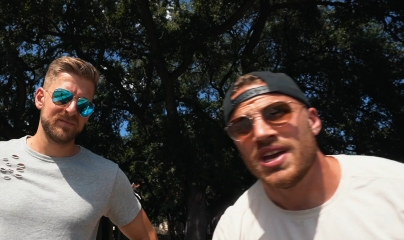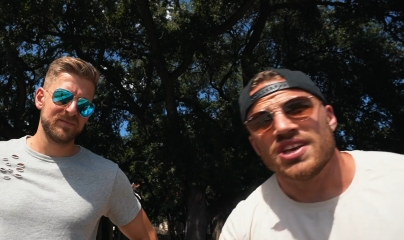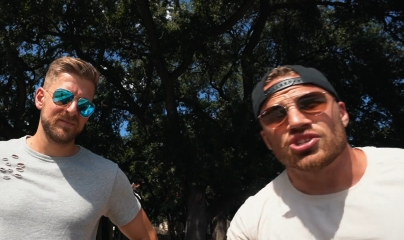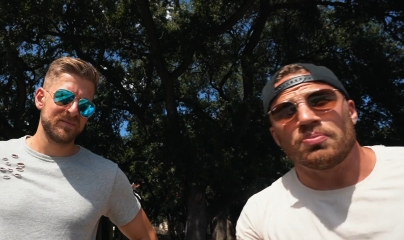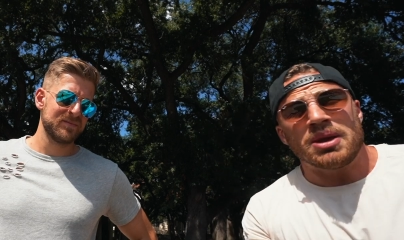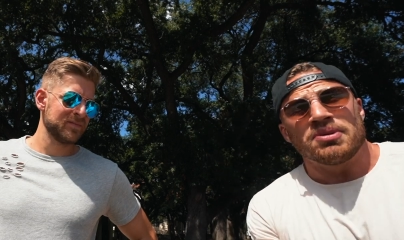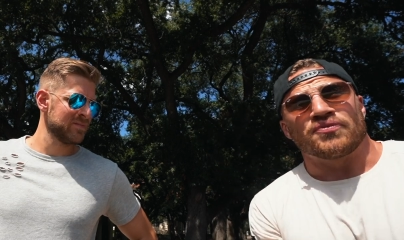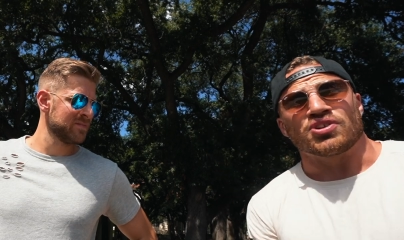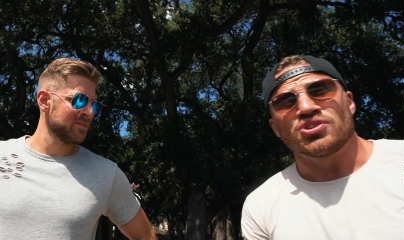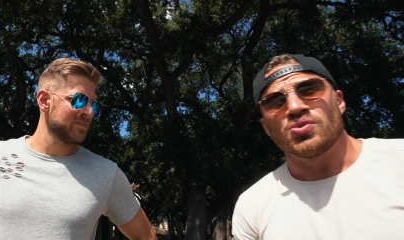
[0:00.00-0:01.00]
Speaker 1: So maybe
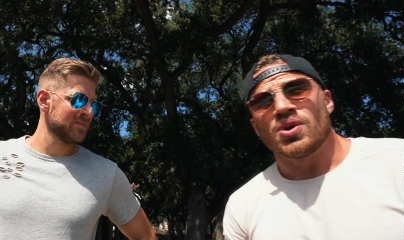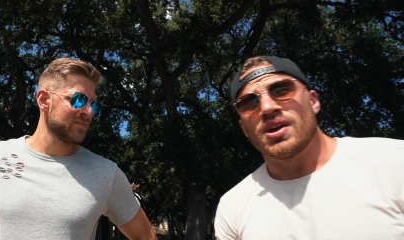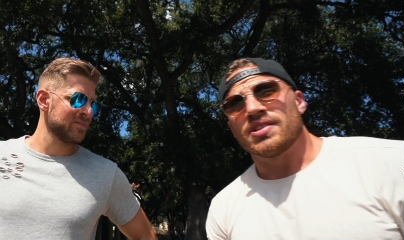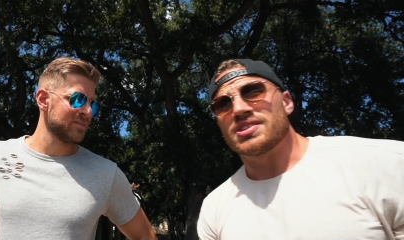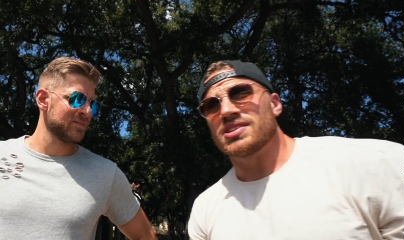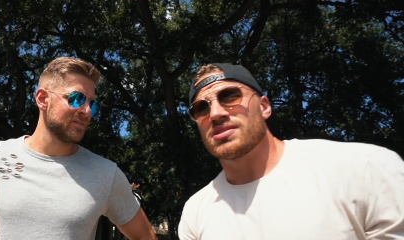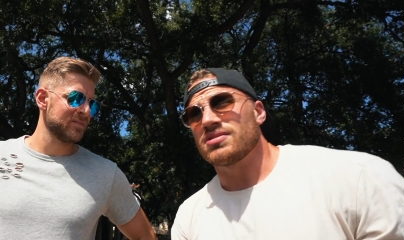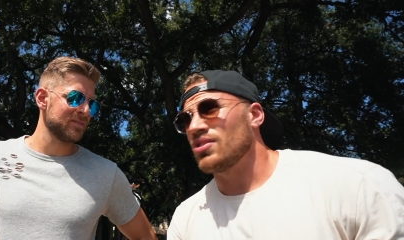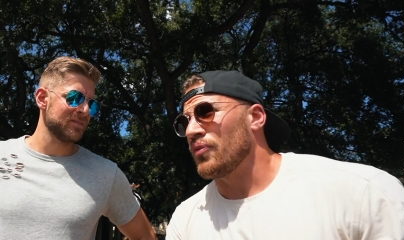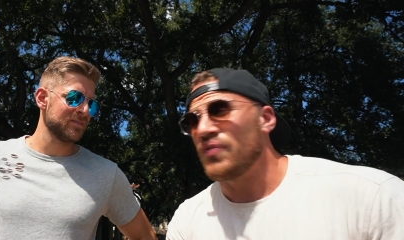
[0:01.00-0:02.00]
for you, this is,
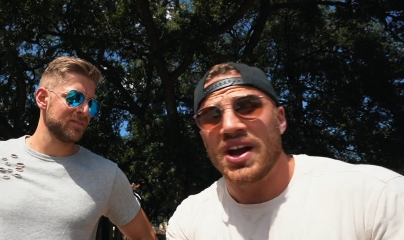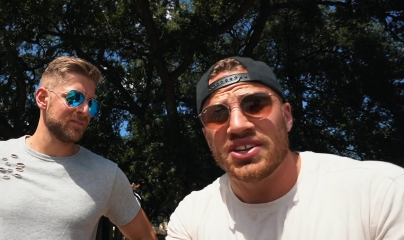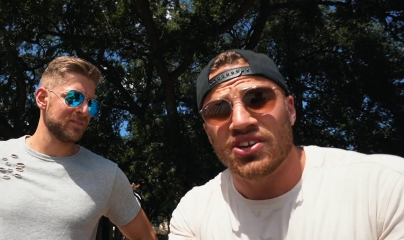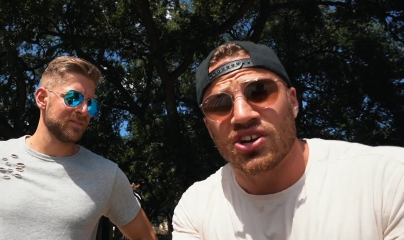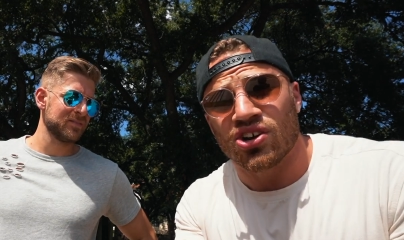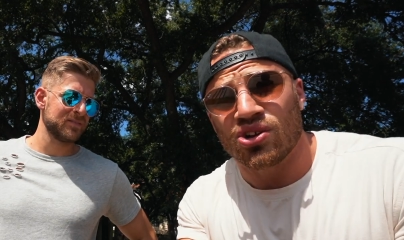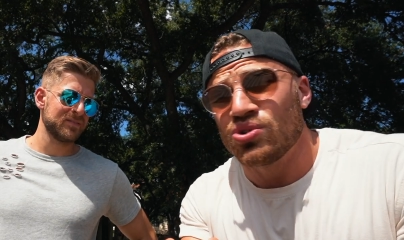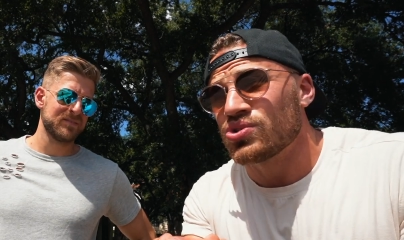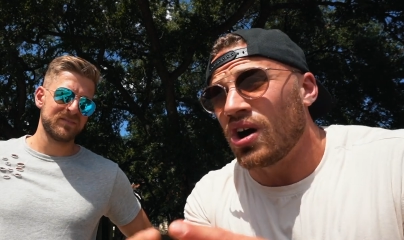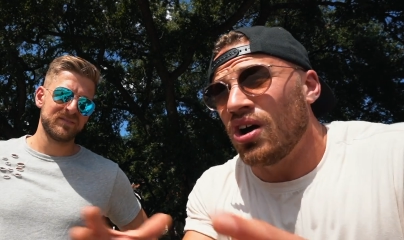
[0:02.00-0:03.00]
you know, finding a girl
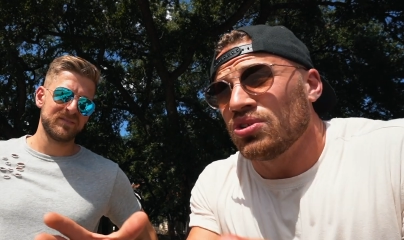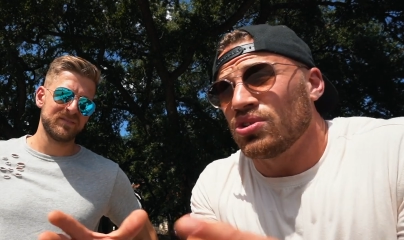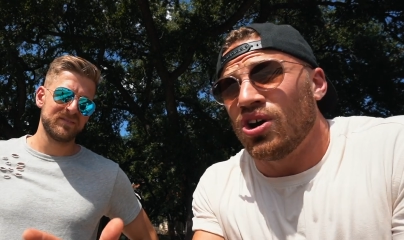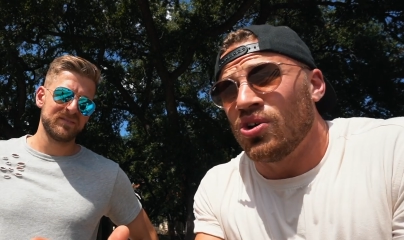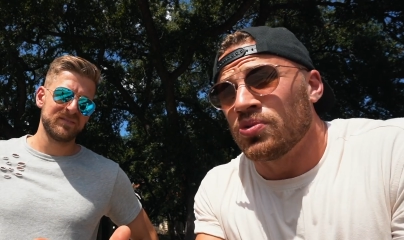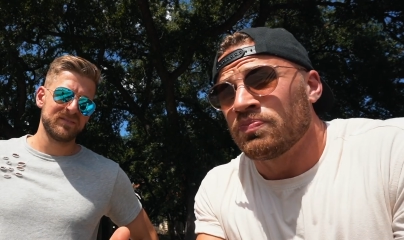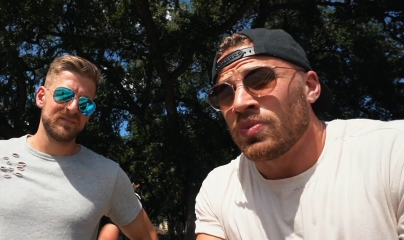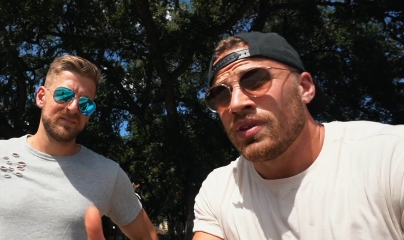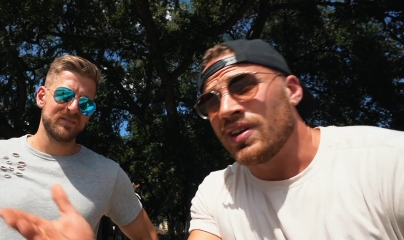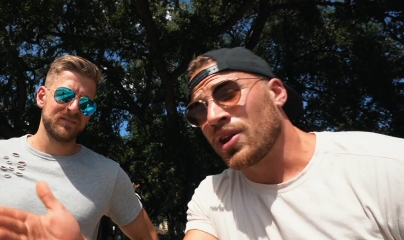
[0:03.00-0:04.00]
who's all alone
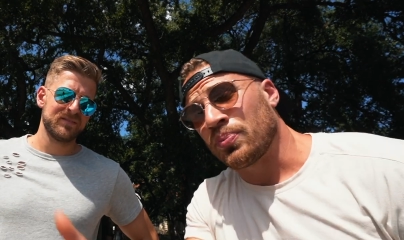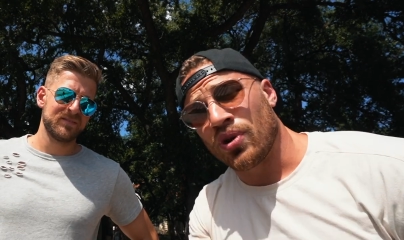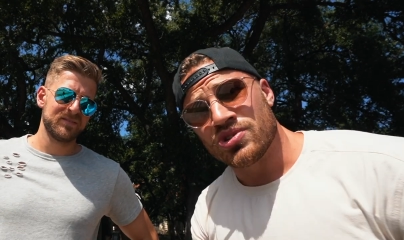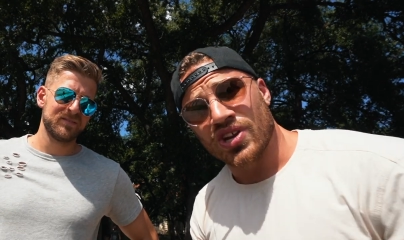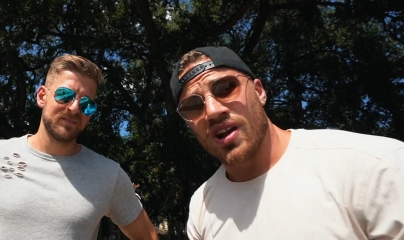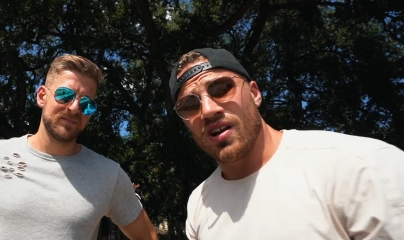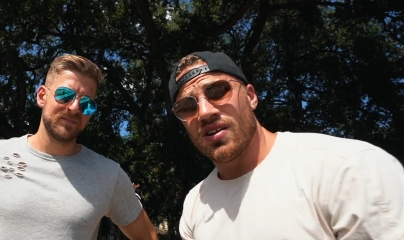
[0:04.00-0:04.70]
and approaching her.